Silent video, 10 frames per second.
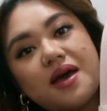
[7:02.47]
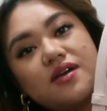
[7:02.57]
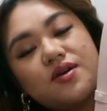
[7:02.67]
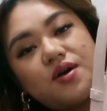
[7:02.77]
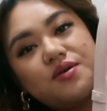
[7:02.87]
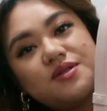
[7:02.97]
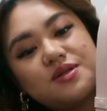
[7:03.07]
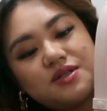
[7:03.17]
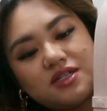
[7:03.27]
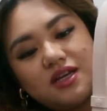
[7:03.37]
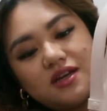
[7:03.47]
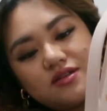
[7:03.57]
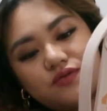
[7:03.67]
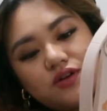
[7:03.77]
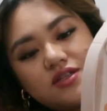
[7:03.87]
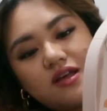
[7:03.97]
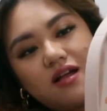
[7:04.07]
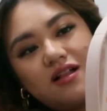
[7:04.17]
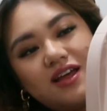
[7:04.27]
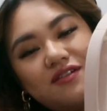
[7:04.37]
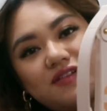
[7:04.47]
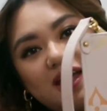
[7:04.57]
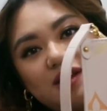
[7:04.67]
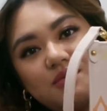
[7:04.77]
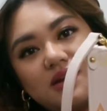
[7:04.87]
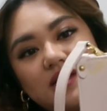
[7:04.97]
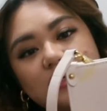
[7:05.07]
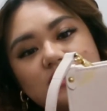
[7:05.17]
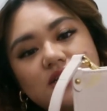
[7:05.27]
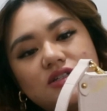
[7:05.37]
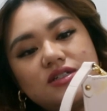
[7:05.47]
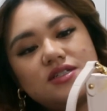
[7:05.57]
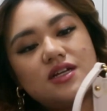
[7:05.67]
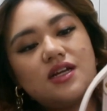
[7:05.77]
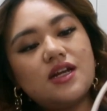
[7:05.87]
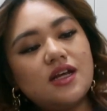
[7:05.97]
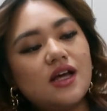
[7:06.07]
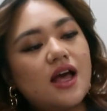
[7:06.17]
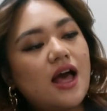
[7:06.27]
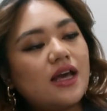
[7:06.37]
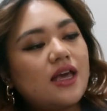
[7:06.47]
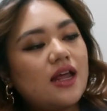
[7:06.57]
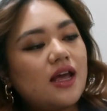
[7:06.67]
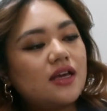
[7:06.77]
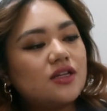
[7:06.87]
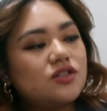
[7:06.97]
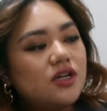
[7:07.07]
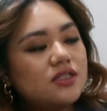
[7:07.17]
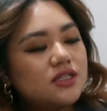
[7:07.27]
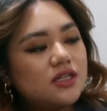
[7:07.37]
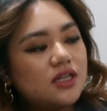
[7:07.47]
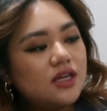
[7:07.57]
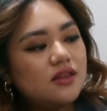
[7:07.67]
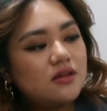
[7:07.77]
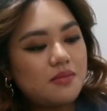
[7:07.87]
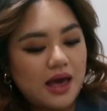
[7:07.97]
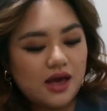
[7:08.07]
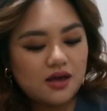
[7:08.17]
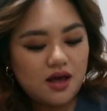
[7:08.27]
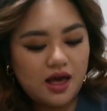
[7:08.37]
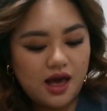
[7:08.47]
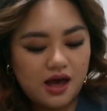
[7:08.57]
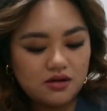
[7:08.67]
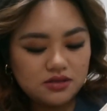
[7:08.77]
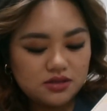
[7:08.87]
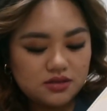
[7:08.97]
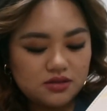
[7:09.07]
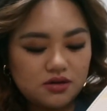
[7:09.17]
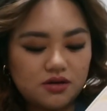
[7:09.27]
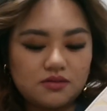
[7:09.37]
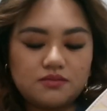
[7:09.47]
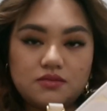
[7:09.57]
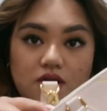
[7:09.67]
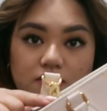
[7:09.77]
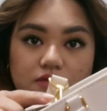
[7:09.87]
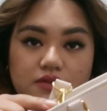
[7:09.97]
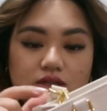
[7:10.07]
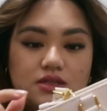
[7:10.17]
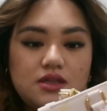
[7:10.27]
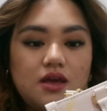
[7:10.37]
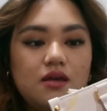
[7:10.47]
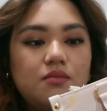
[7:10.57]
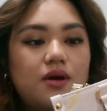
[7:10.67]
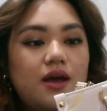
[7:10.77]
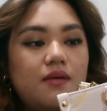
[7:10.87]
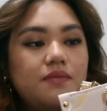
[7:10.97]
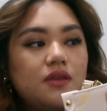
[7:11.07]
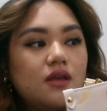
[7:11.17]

bag go. So she is for sale if anybody is interested. Again, I can try to clean the bag out or off of this thing, but